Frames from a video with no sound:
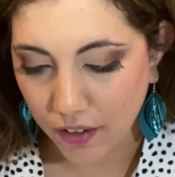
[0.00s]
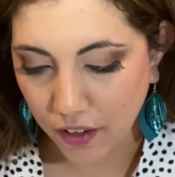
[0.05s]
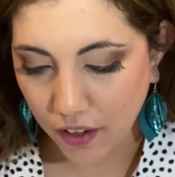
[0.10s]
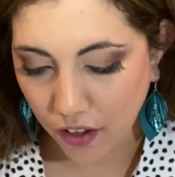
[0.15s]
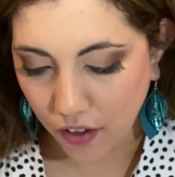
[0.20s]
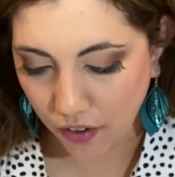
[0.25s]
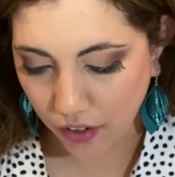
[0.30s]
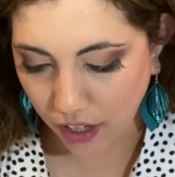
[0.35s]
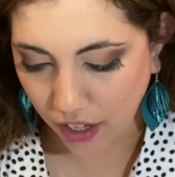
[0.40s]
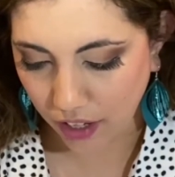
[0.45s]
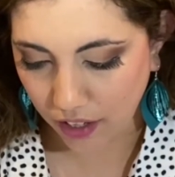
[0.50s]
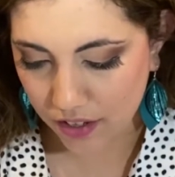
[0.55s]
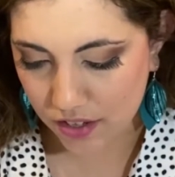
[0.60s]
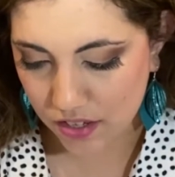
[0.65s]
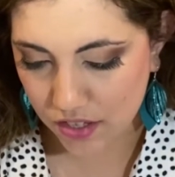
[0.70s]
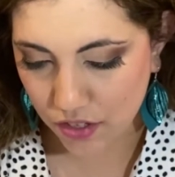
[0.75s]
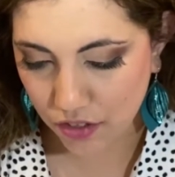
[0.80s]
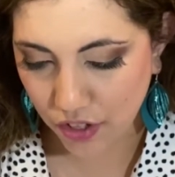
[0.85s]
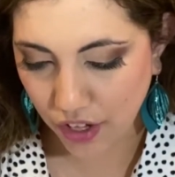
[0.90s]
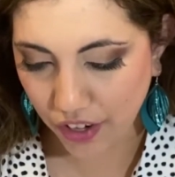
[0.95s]
Okay,
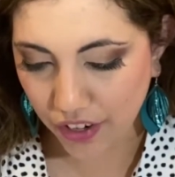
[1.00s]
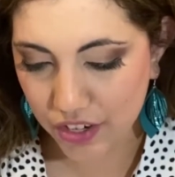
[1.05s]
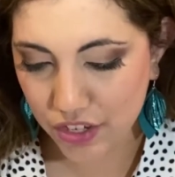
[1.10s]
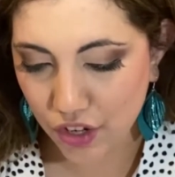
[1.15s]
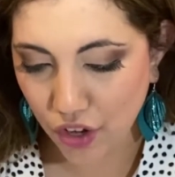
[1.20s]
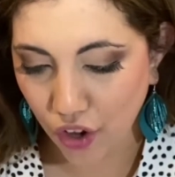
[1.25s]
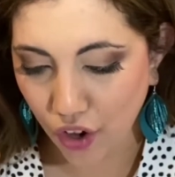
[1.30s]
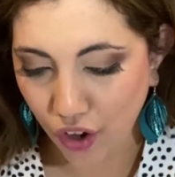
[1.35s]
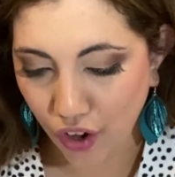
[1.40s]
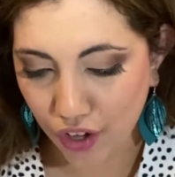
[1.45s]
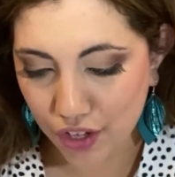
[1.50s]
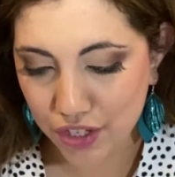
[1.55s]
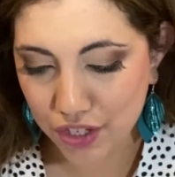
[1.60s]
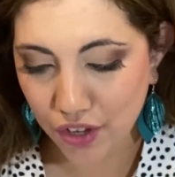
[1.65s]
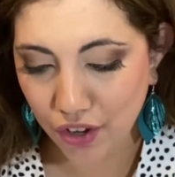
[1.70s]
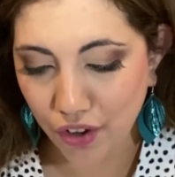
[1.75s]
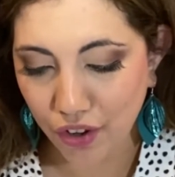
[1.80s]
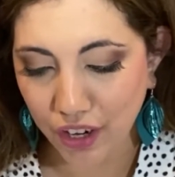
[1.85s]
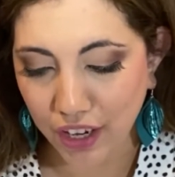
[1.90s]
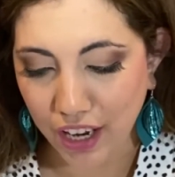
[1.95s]
so there's
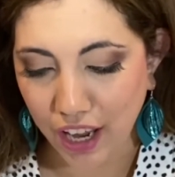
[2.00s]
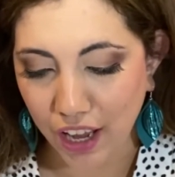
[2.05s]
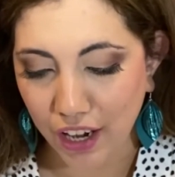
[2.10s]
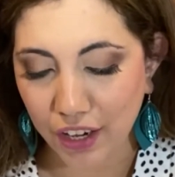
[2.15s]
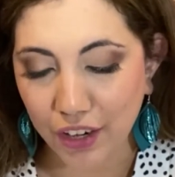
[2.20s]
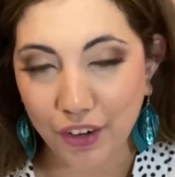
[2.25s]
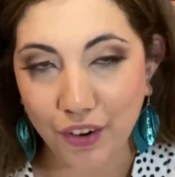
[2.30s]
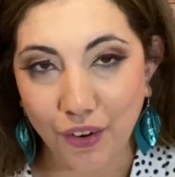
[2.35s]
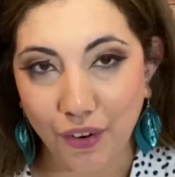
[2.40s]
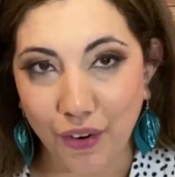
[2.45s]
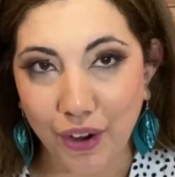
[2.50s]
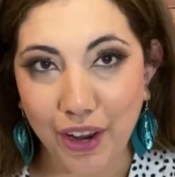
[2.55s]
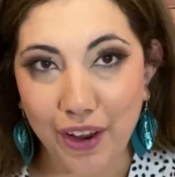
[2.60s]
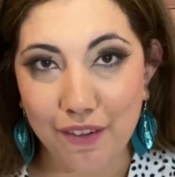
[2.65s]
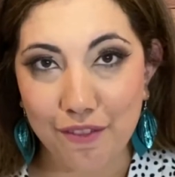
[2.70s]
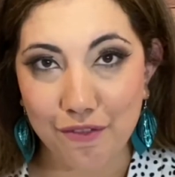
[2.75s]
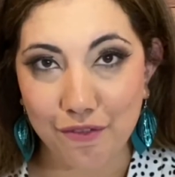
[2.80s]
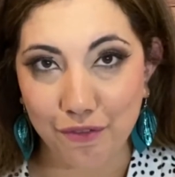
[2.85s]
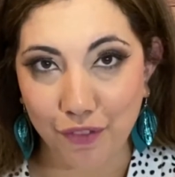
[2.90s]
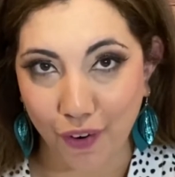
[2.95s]
also category
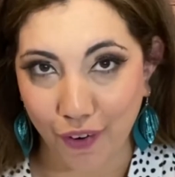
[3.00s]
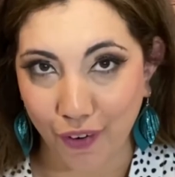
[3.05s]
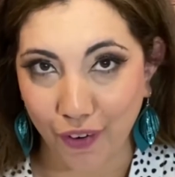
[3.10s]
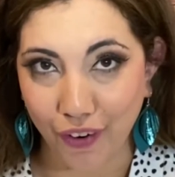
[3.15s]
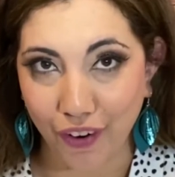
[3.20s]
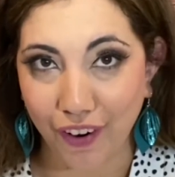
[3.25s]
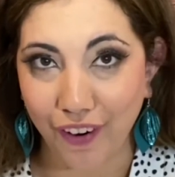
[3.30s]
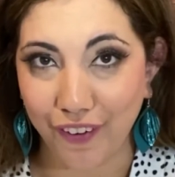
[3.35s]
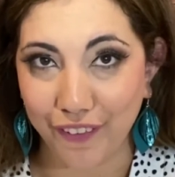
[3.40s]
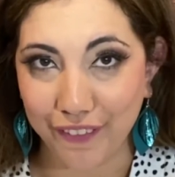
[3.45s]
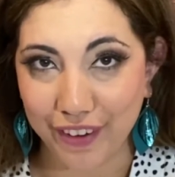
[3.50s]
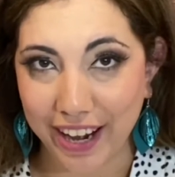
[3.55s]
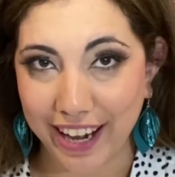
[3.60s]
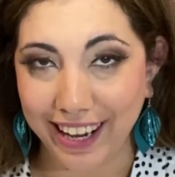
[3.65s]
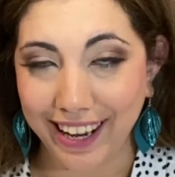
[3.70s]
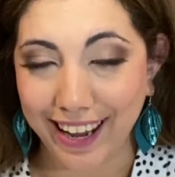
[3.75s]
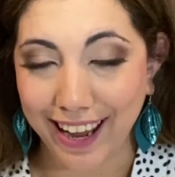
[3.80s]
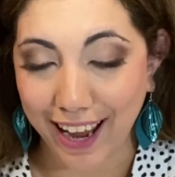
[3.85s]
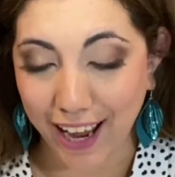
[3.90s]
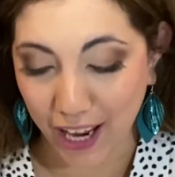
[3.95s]
four
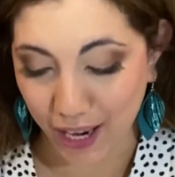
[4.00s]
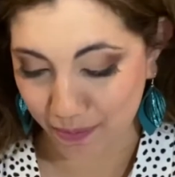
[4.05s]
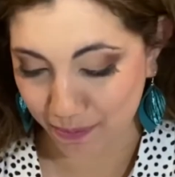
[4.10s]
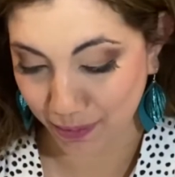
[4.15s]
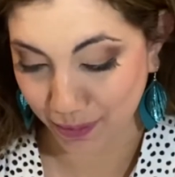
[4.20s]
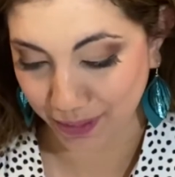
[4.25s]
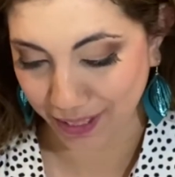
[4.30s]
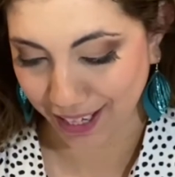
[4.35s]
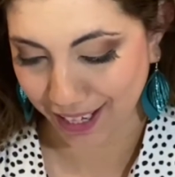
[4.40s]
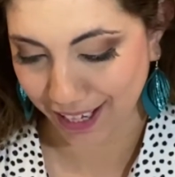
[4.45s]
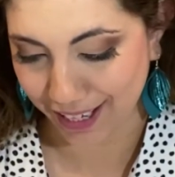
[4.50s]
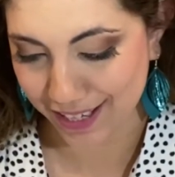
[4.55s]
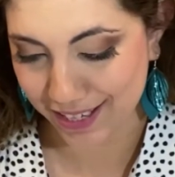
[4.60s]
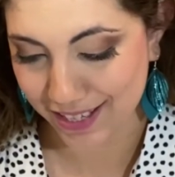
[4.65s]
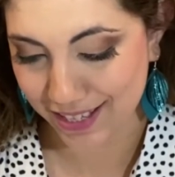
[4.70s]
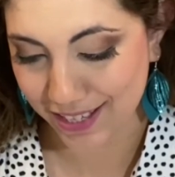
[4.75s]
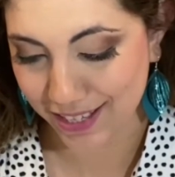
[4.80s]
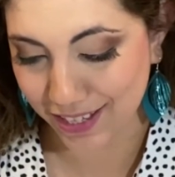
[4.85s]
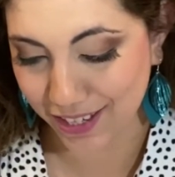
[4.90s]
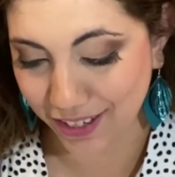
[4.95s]
already up, you guys.
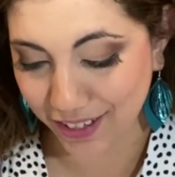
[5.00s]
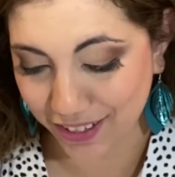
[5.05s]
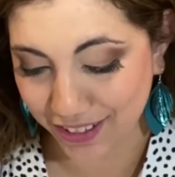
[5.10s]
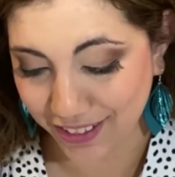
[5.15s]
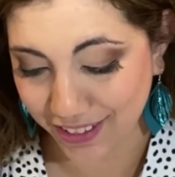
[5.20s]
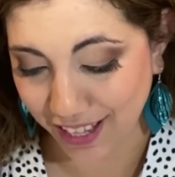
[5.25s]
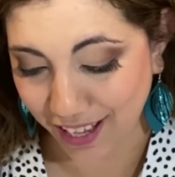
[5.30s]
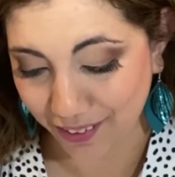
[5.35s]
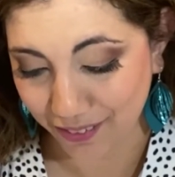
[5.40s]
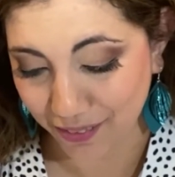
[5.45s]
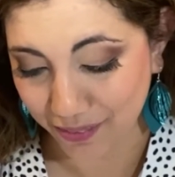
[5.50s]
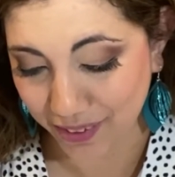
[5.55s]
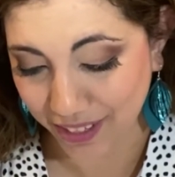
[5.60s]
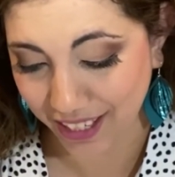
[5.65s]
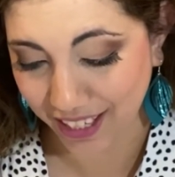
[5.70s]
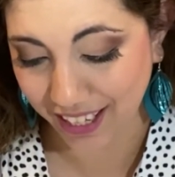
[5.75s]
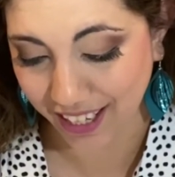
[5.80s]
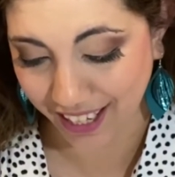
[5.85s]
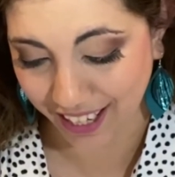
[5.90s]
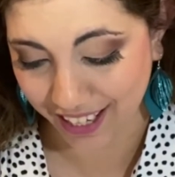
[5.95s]
So that will
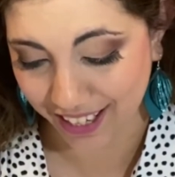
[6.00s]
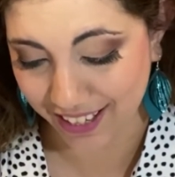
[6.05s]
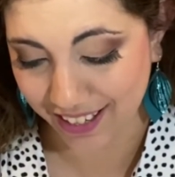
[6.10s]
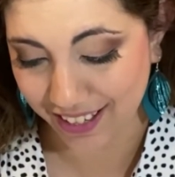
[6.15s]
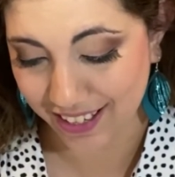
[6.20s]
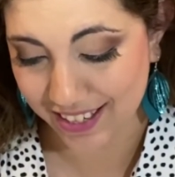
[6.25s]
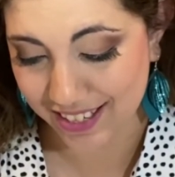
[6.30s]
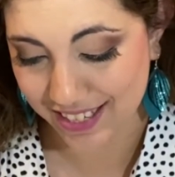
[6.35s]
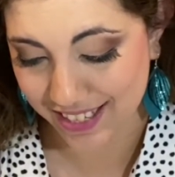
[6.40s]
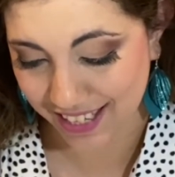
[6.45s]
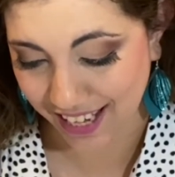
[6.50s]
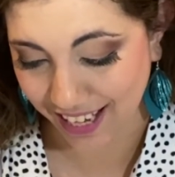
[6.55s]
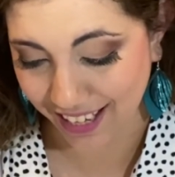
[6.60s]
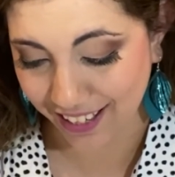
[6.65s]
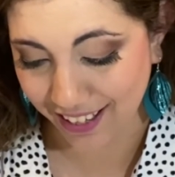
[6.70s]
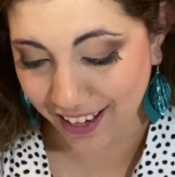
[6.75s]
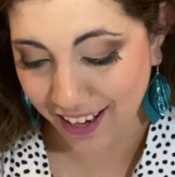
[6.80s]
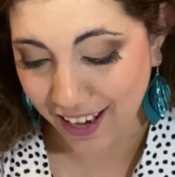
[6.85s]
be insane.